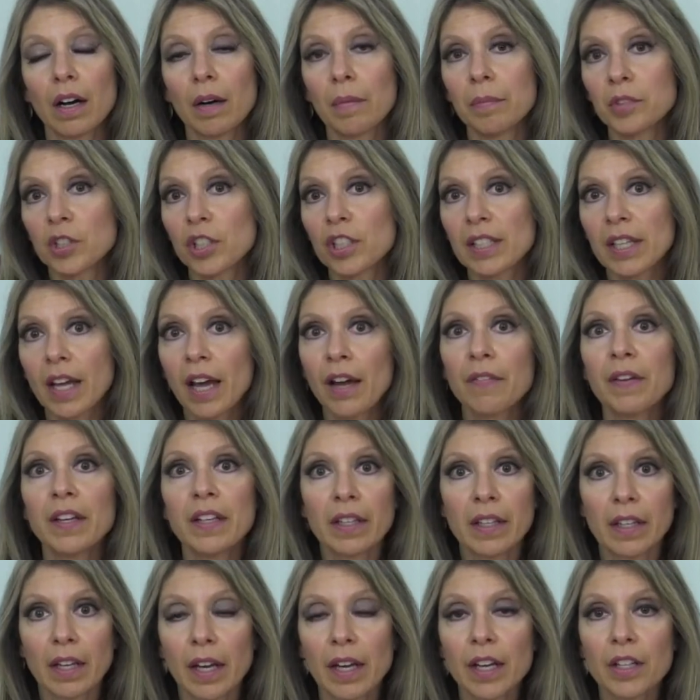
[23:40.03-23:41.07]
um, just having
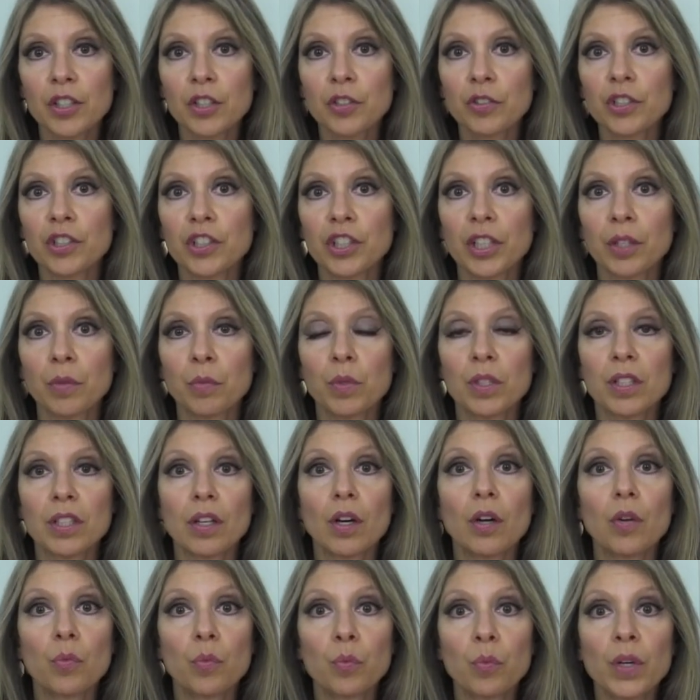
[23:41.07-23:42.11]
the estrogen
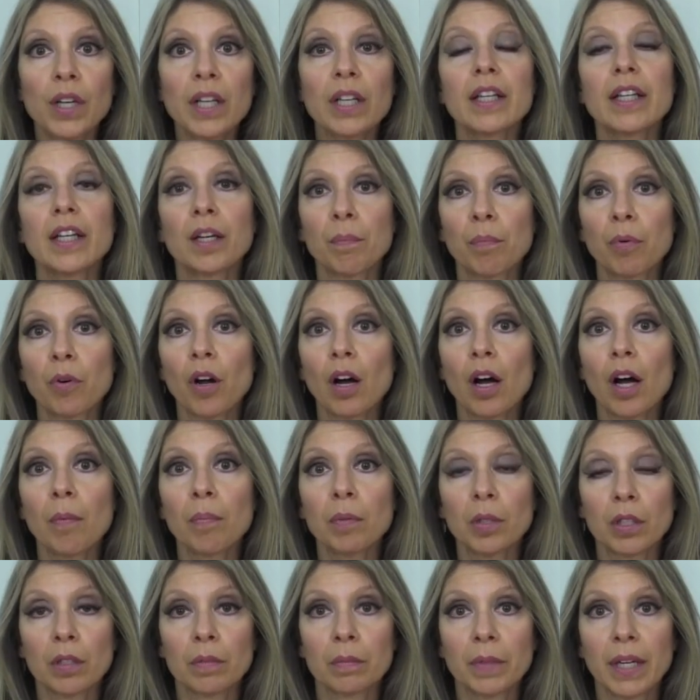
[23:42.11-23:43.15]
was really a
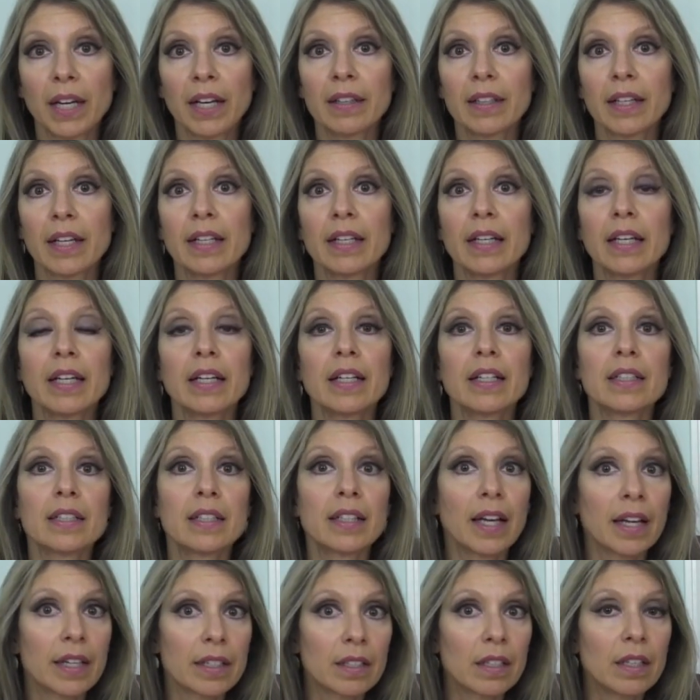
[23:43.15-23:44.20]
problem and they needed
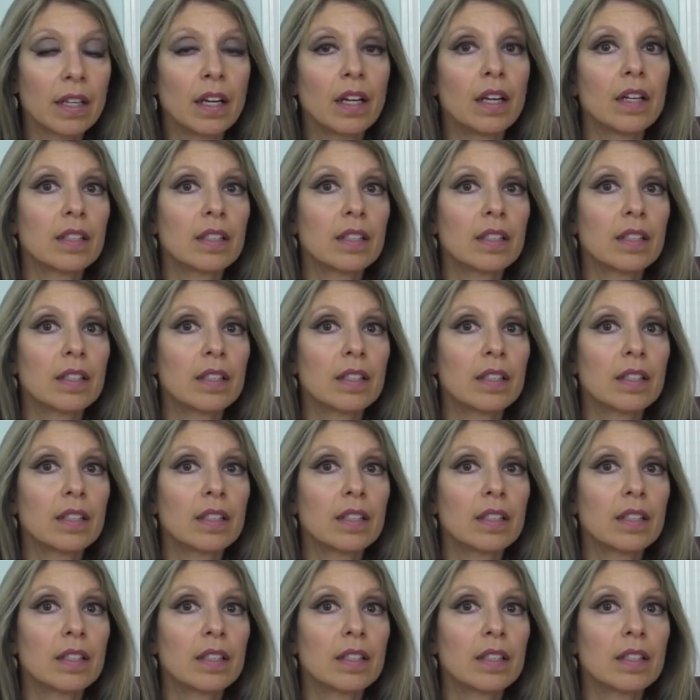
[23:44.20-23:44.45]
then